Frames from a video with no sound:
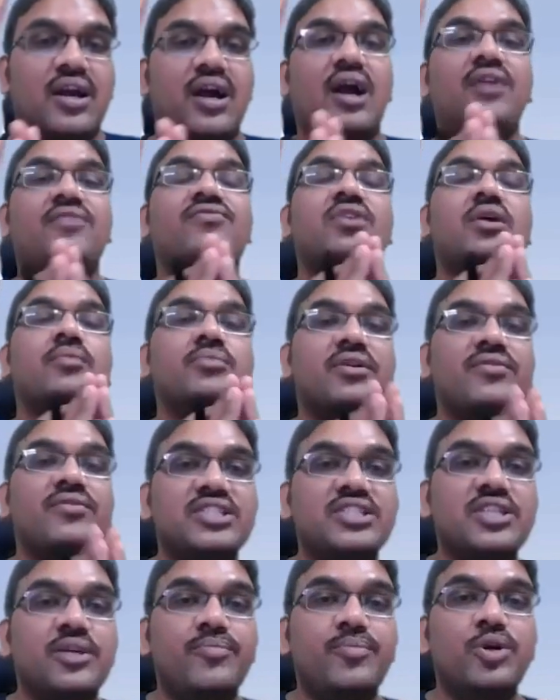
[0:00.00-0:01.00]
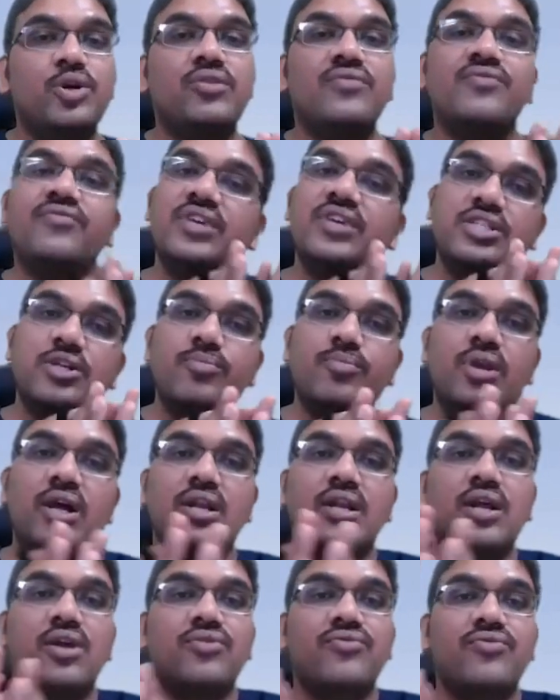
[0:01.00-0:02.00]
And from the vestibule,
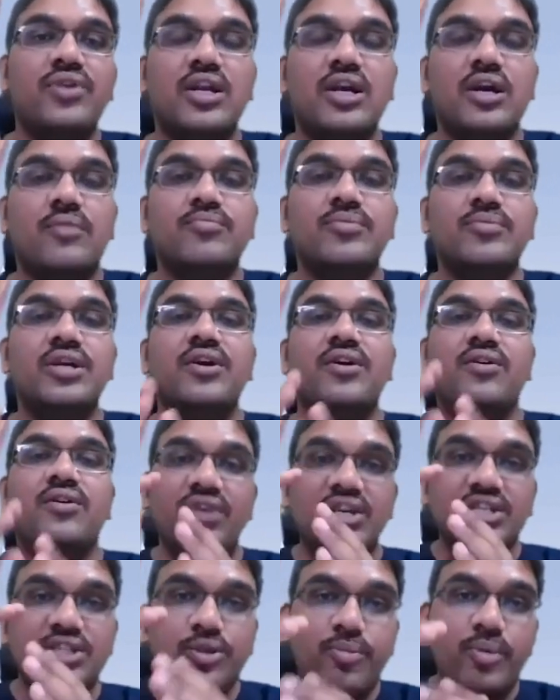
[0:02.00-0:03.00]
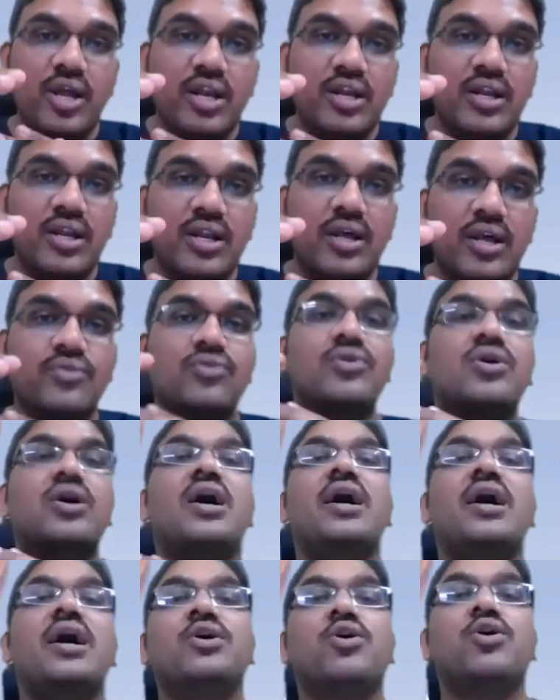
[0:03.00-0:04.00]
vestibular nerve will come. Vestibular nerve
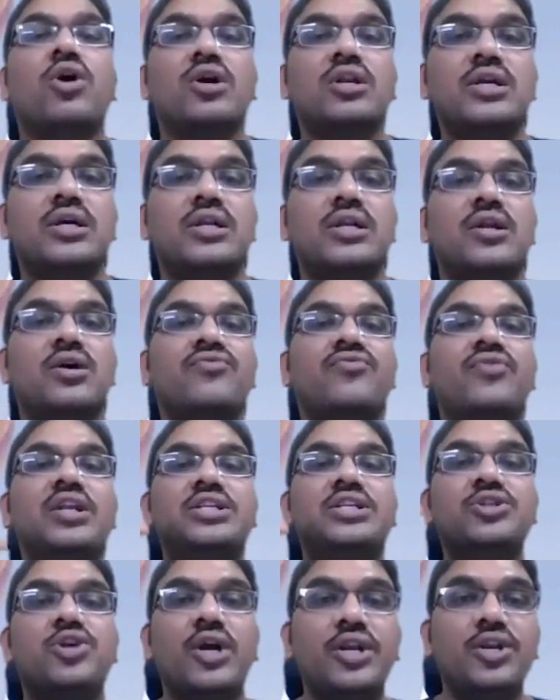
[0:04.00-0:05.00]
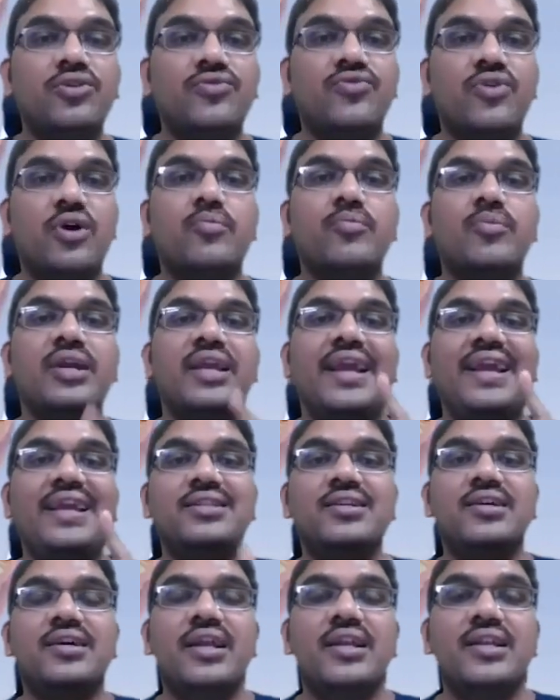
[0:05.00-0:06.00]
and cochlear nerve will join to form
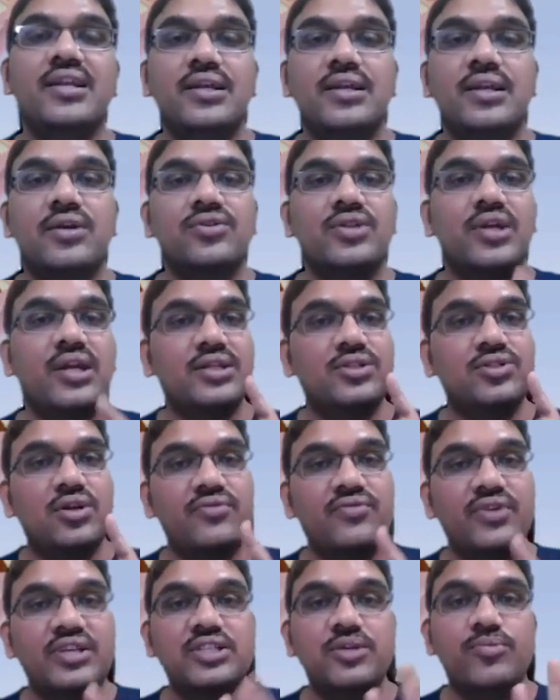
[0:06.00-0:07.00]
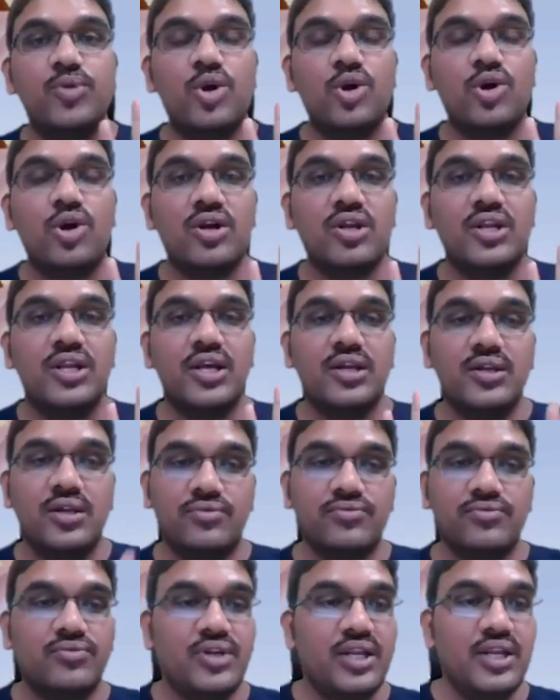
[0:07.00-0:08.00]
eighth cranial nerve, that is your vestibulocochlear
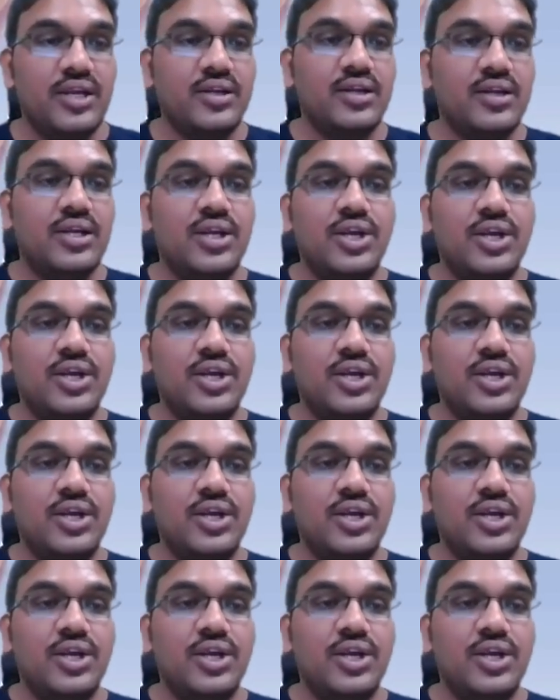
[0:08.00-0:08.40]
nerve. Clear?